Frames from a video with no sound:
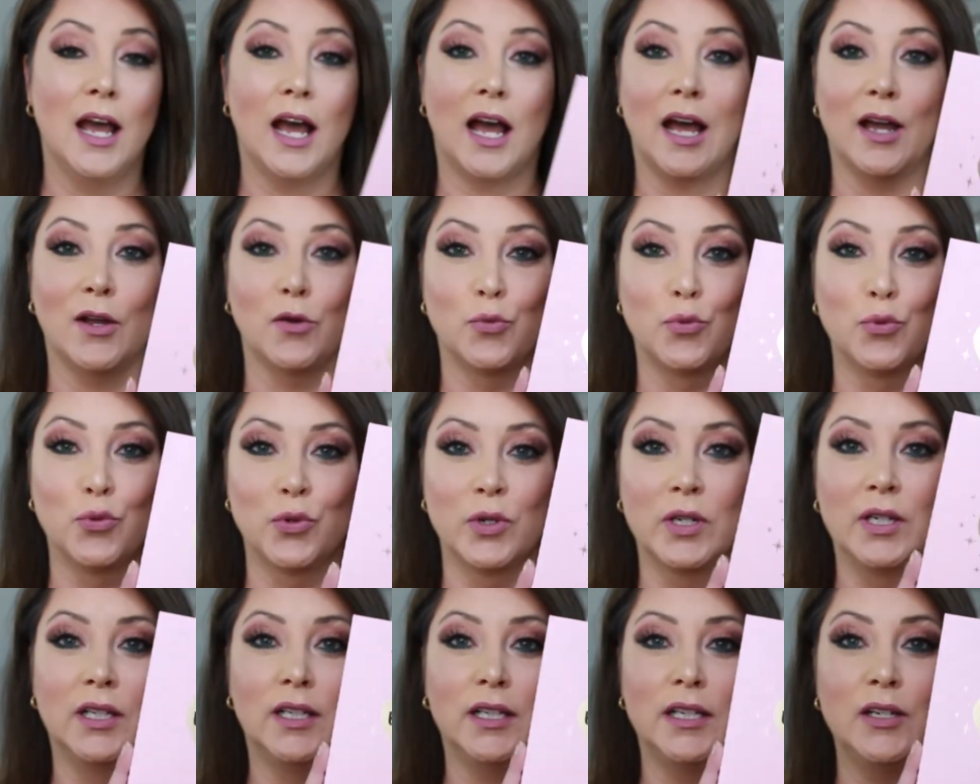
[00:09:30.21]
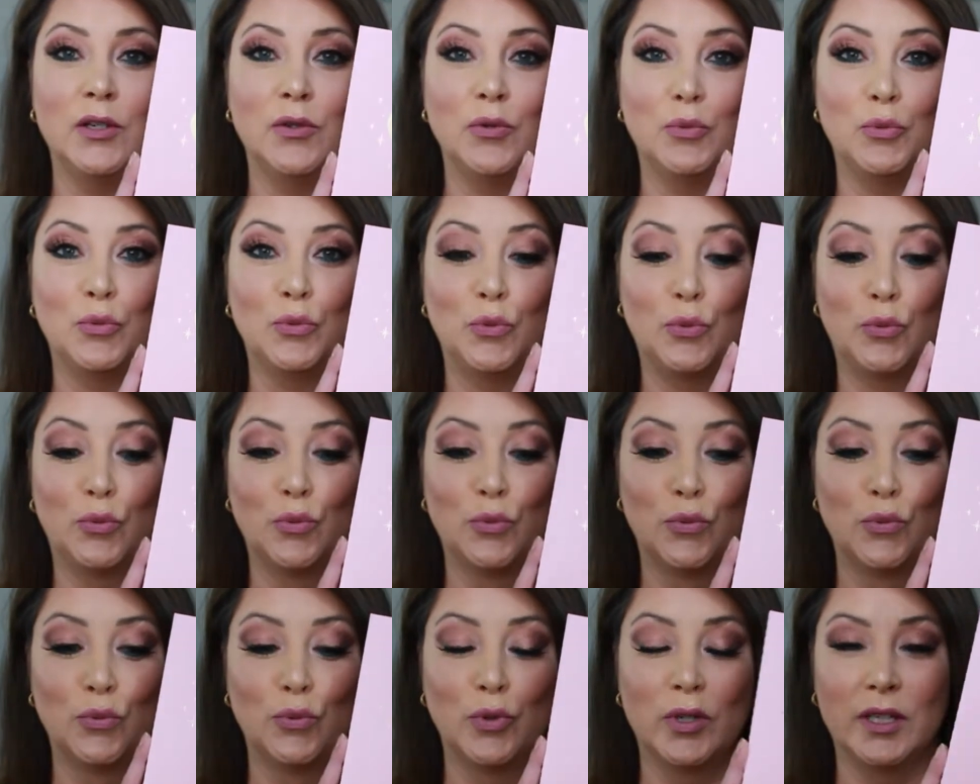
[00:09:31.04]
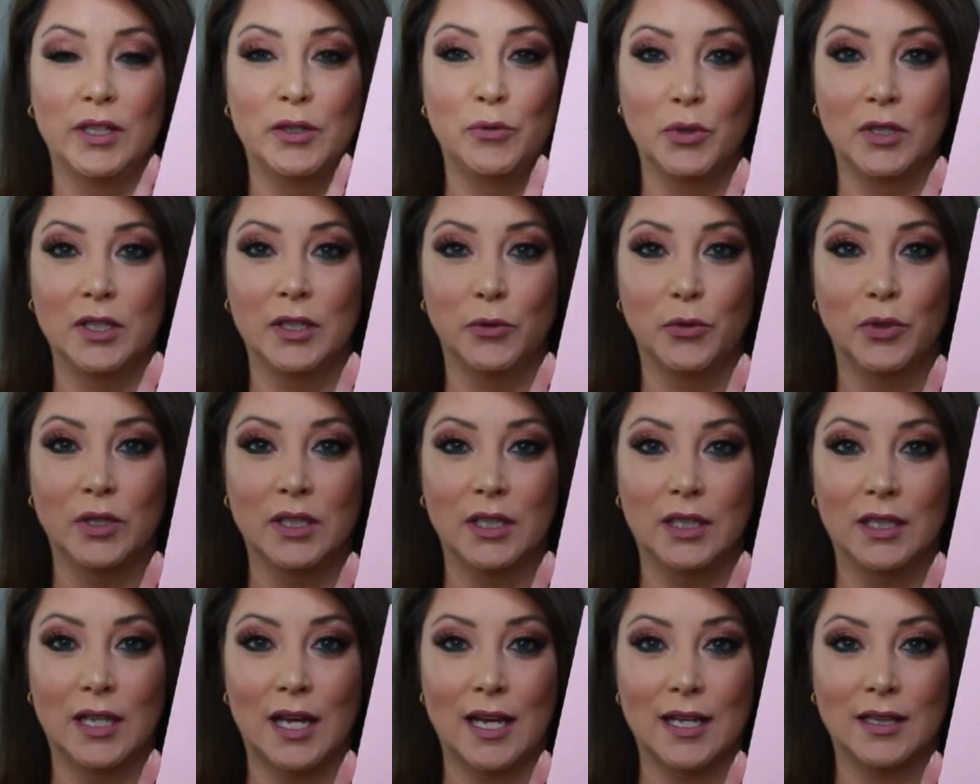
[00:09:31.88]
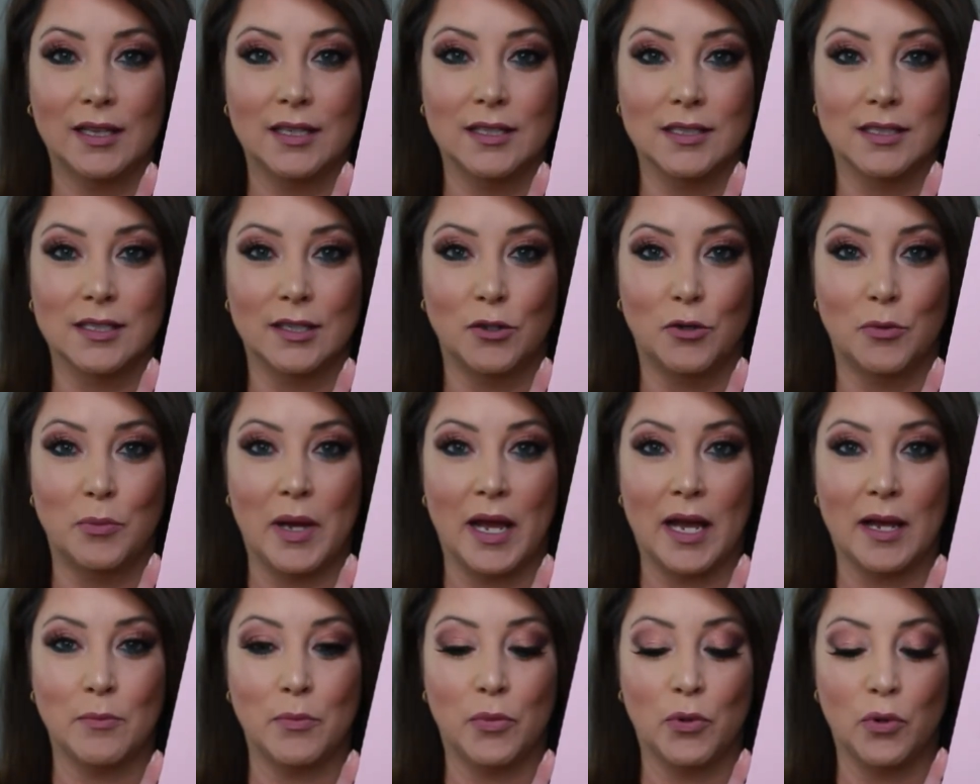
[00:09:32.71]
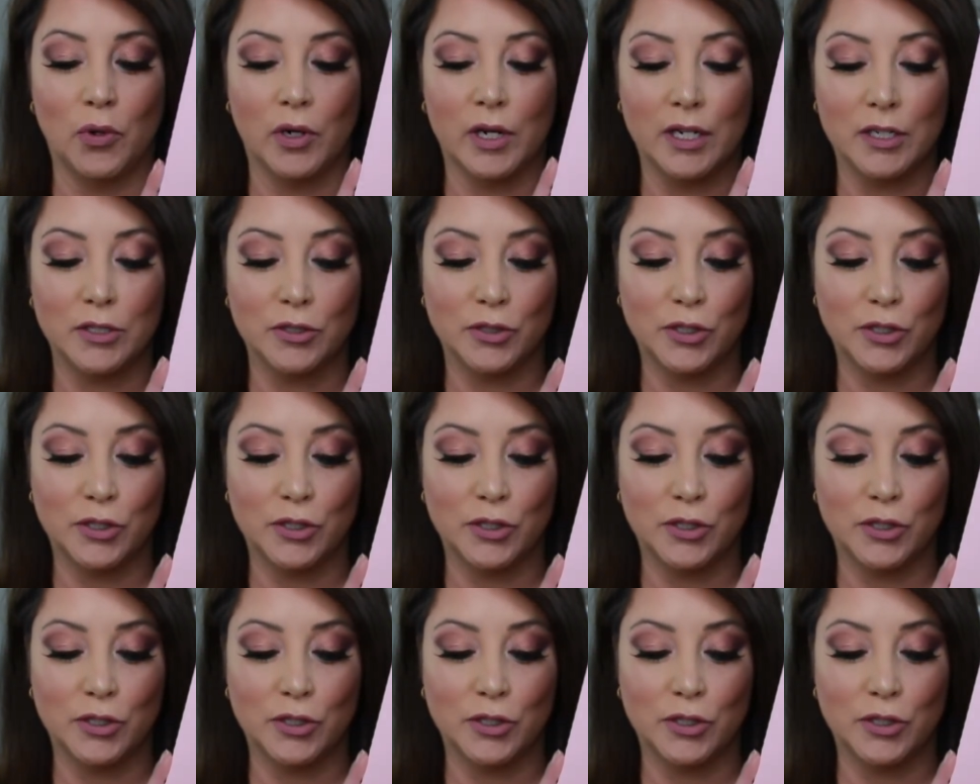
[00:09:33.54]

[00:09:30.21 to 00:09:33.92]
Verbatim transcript: I really, really, really, really like this little bad boy.